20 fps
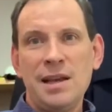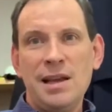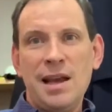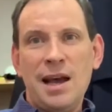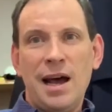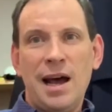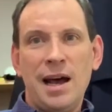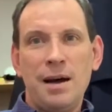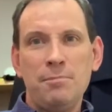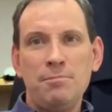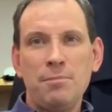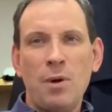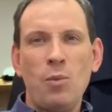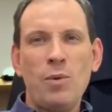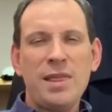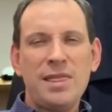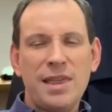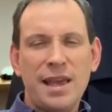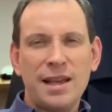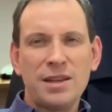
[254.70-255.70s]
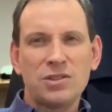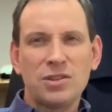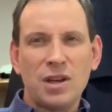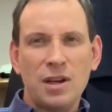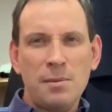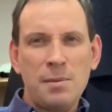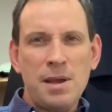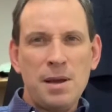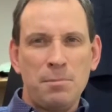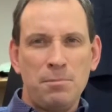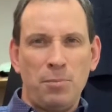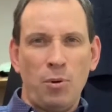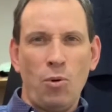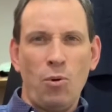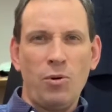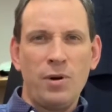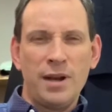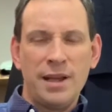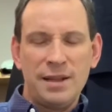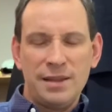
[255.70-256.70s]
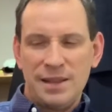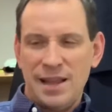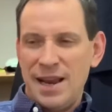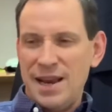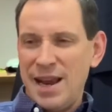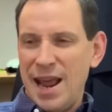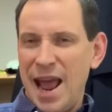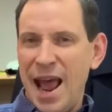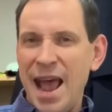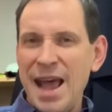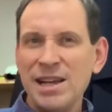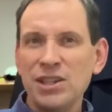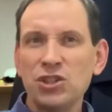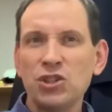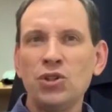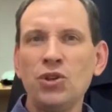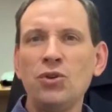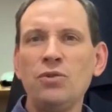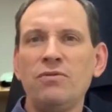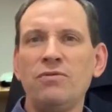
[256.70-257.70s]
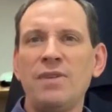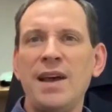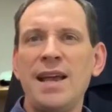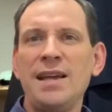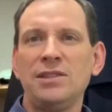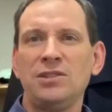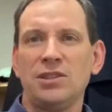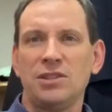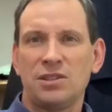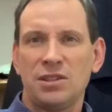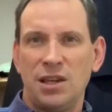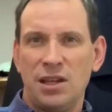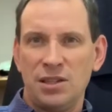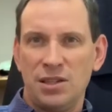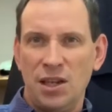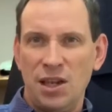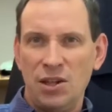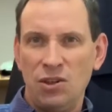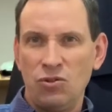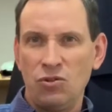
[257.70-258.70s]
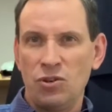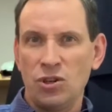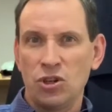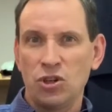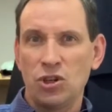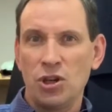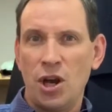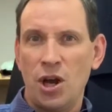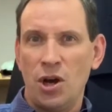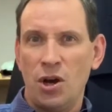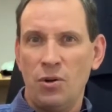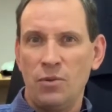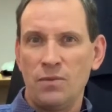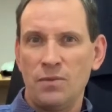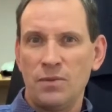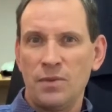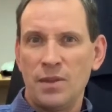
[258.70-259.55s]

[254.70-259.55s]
But we think it's going to be important that as new faces continue to show,